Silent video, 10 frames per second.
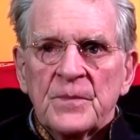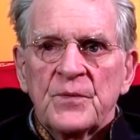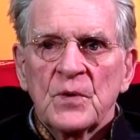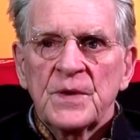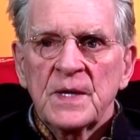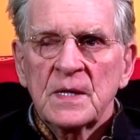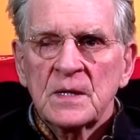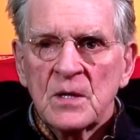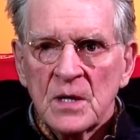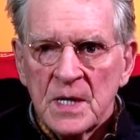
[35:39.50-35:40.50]
for the
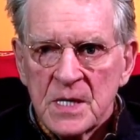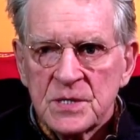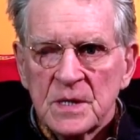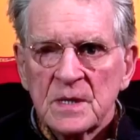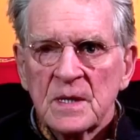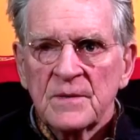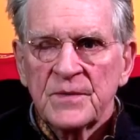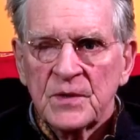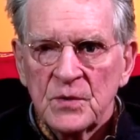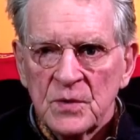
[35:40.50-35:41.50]
incarnation of
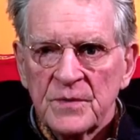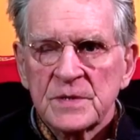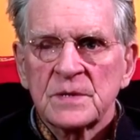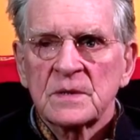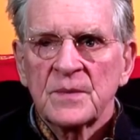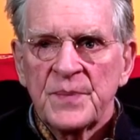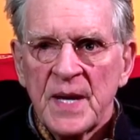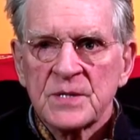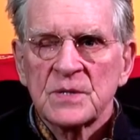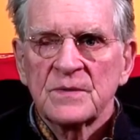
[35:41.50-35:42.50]
the universal
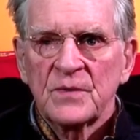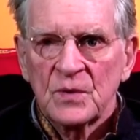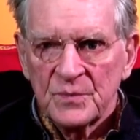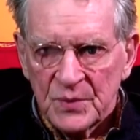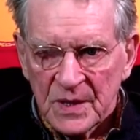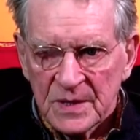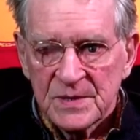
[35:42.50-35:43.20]
compassion of all Buddha.